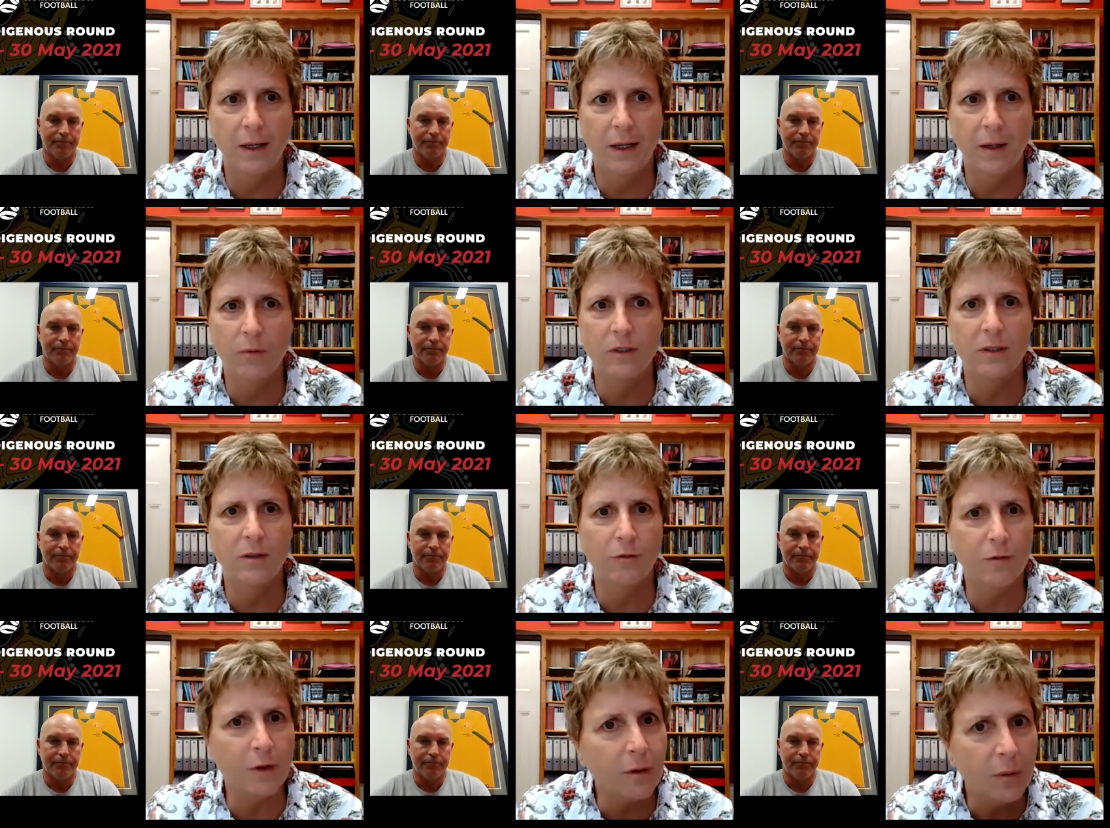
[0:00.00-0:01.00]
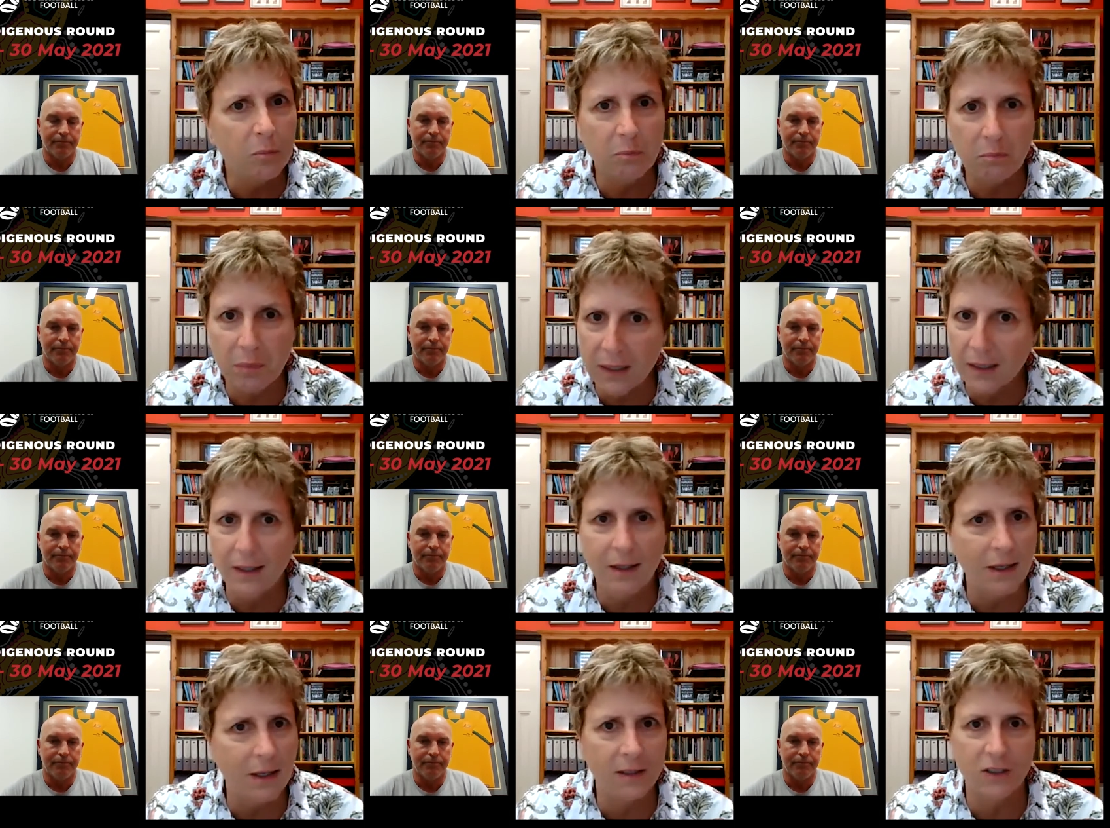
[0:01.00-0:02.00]
Speaker 1: it was in a very big,
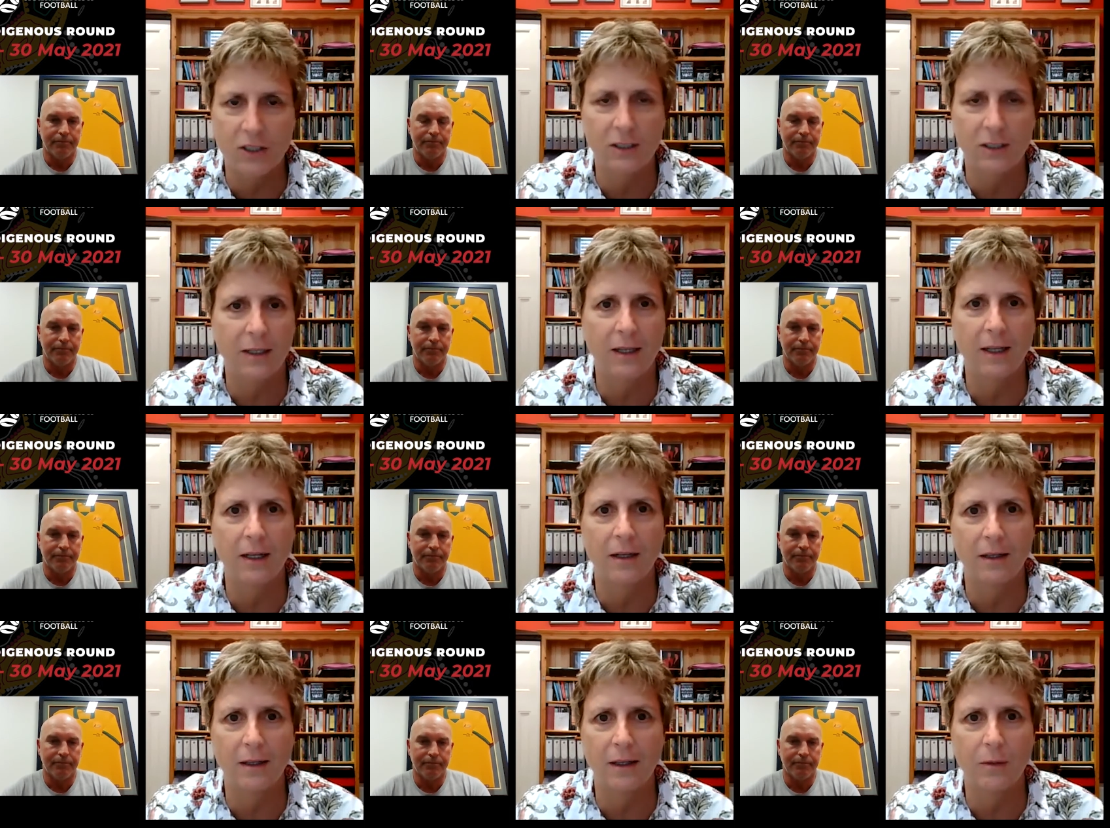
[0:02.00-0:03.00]
large setting.